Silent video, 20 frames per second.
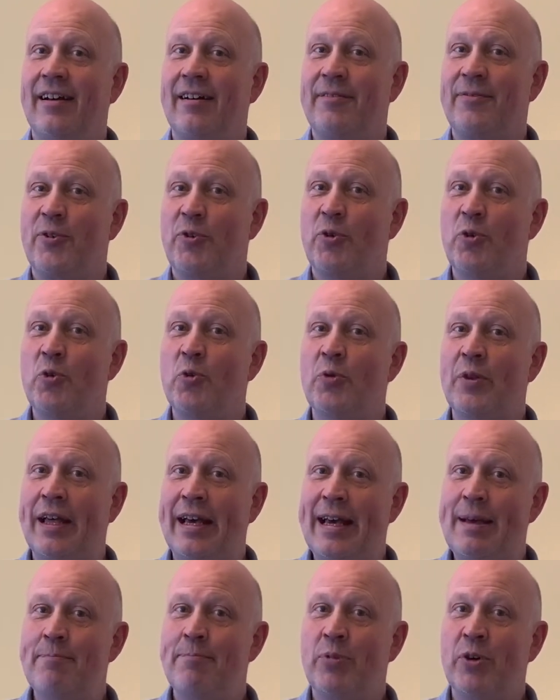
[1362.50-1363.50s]
for all their
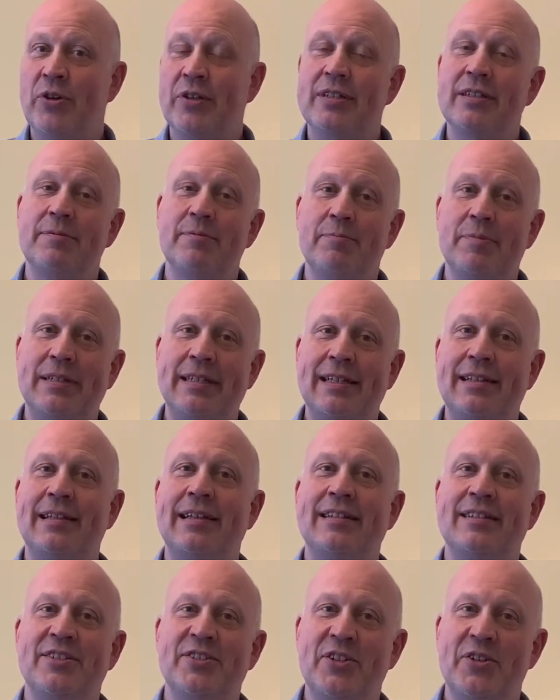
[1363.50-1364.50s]
input,
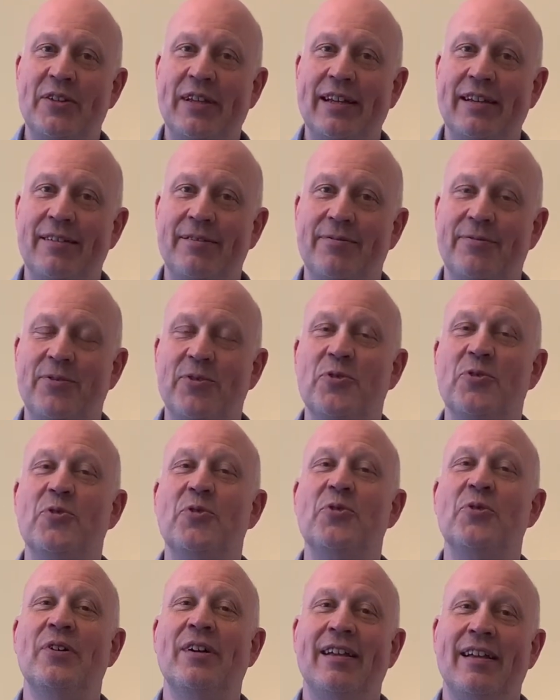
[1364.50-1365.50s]
particularly to Julia
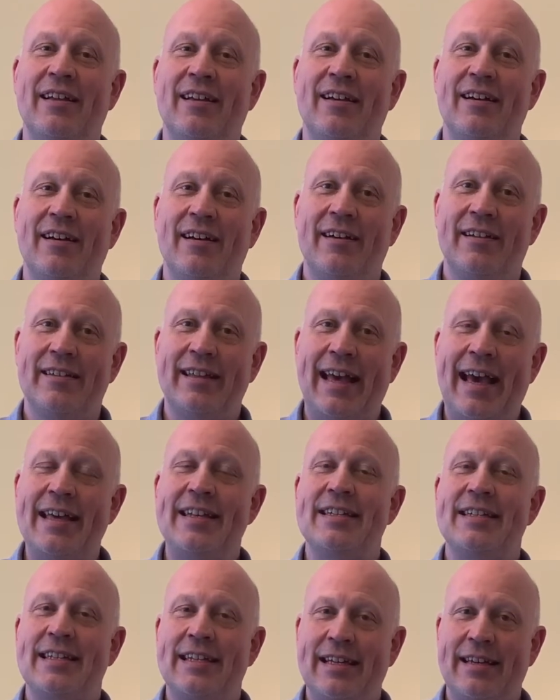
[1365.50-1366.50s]
for the
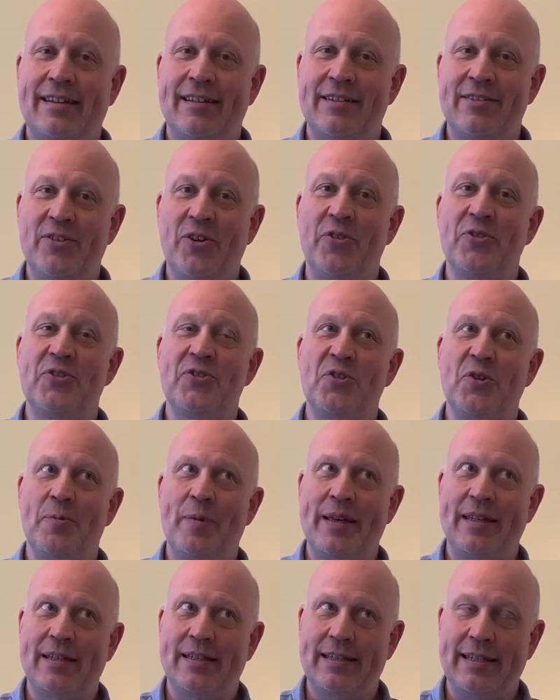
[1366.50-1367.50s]
editing, non-stop
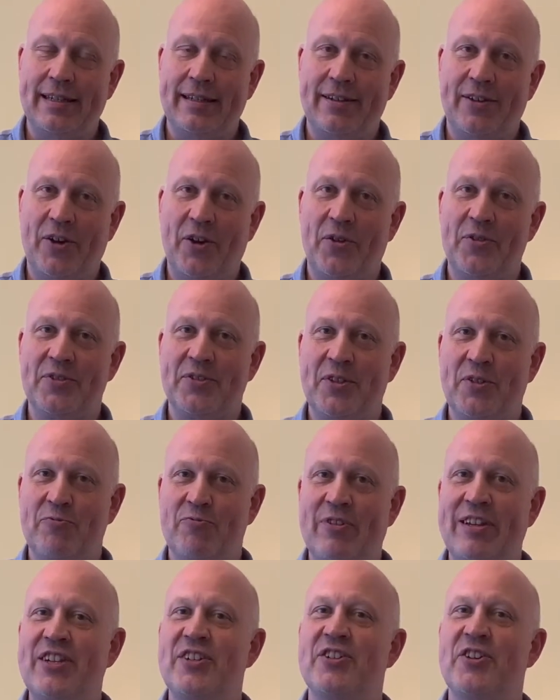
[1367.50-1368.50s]
editing, constant
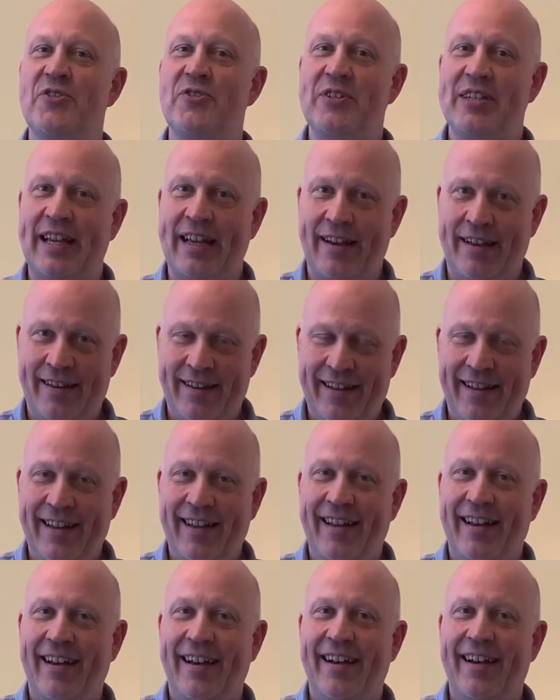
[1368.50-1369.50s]
reshooting
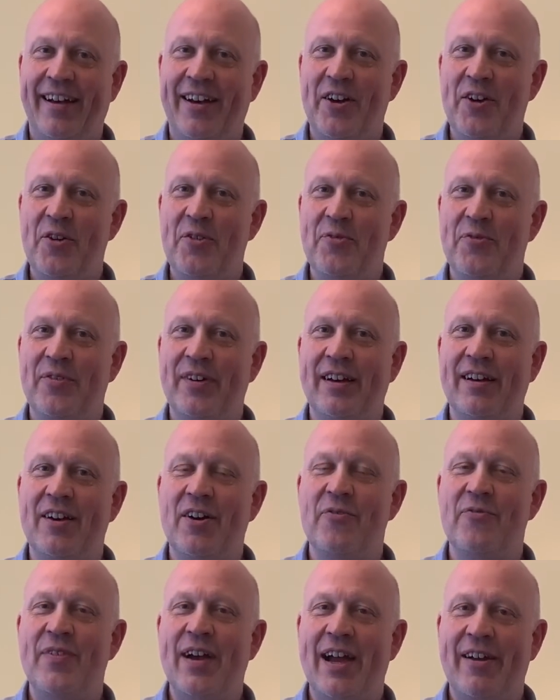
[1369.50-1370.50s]
of
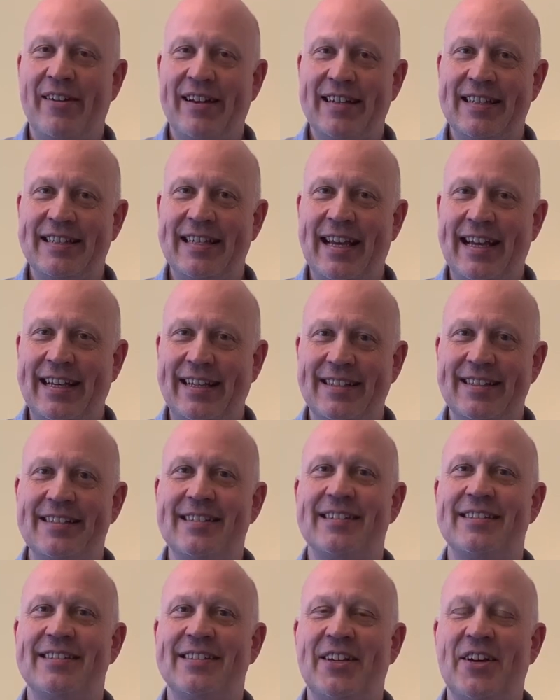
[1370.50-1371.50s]
various takes.
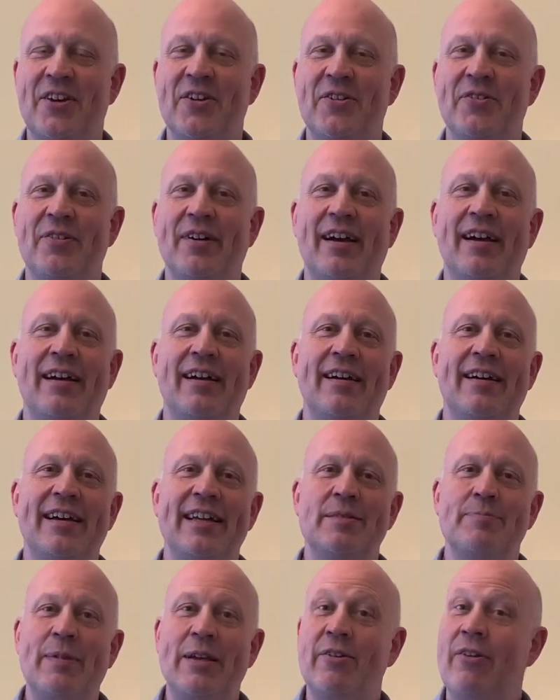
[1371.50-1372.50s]
So it's
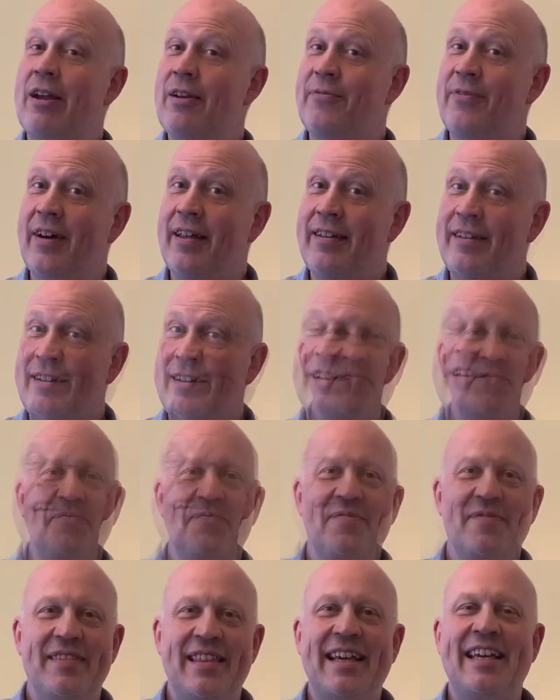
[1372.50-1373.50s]
been great fun.
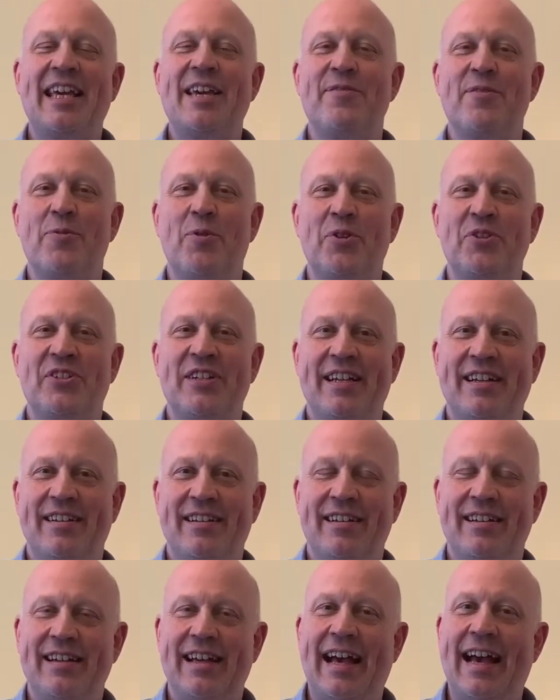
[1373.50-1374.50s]
Thank you for watching
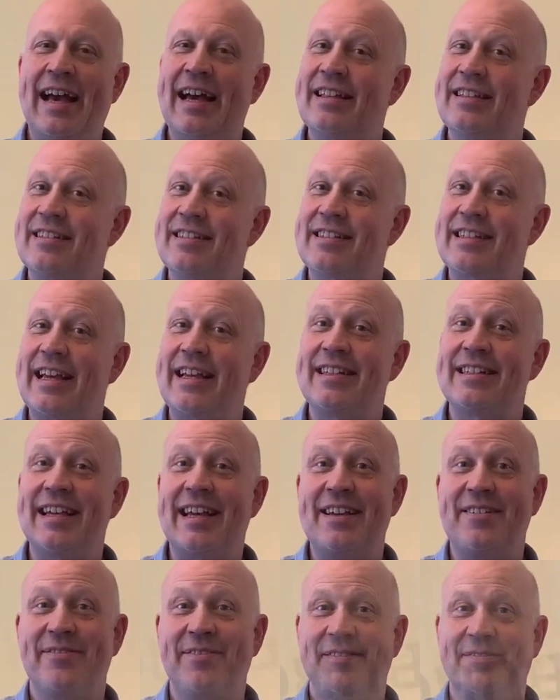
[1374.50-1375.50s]
and stay
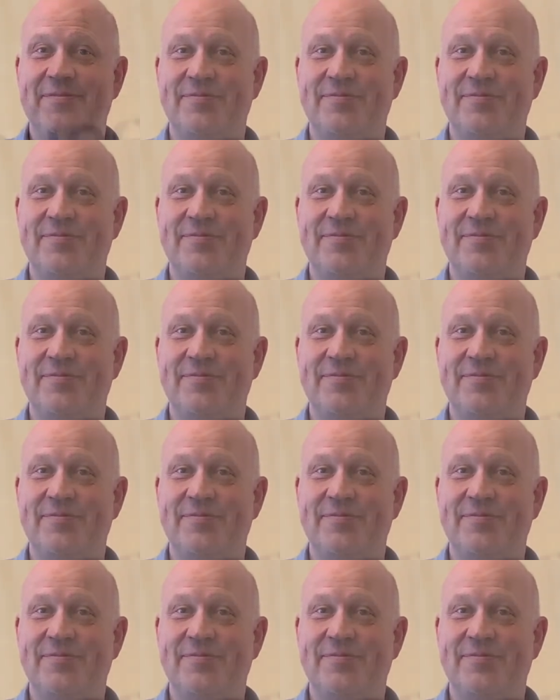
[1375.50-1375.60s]
safe.